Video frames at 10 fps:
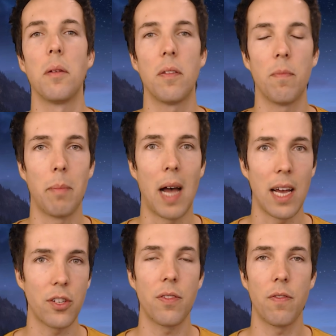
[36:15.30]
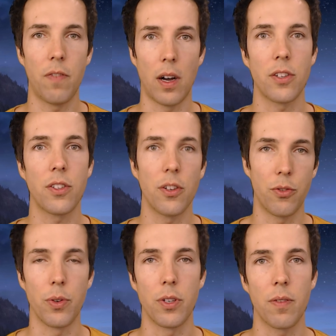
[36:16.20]
mass fast
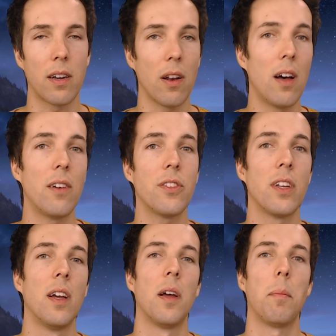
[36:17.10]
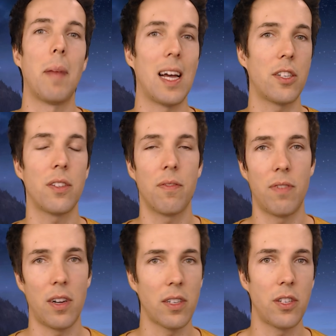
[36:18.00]
Druids of the Claws, mass
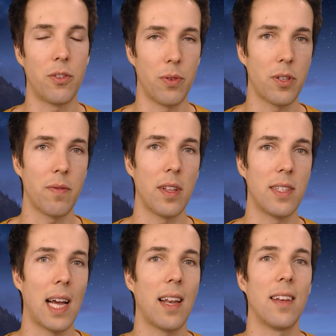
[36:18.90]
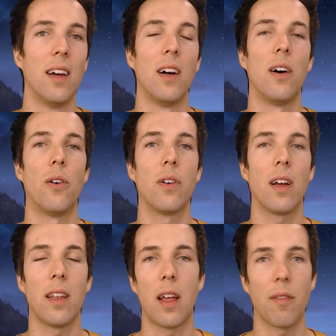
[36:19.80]
fast Druids of the Talon, or
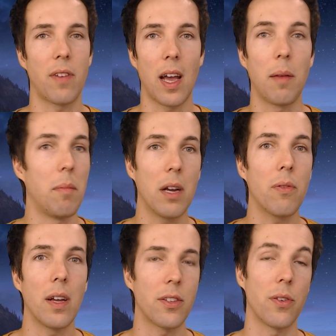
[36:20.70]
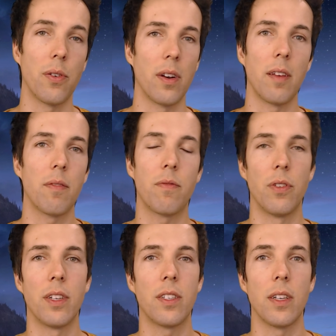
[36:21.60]
a lot of Chimeras early, for
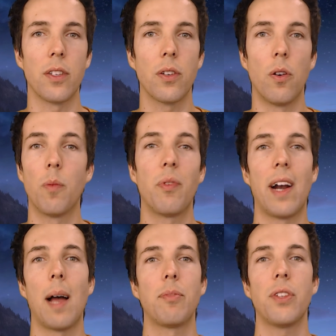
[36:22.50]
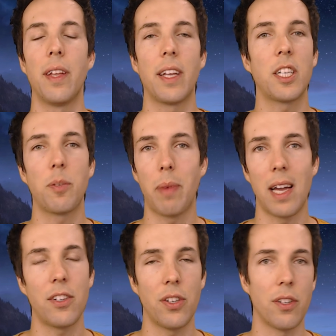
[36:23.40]
instance, or perhaps an
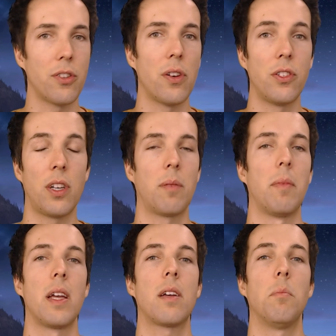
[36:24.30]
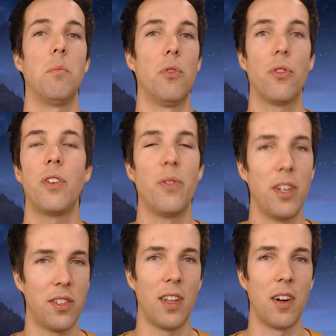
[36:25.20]
expansion so that you can make more
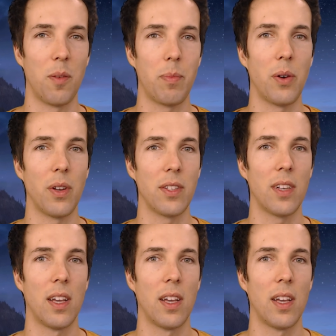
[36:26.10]
units than an opponent.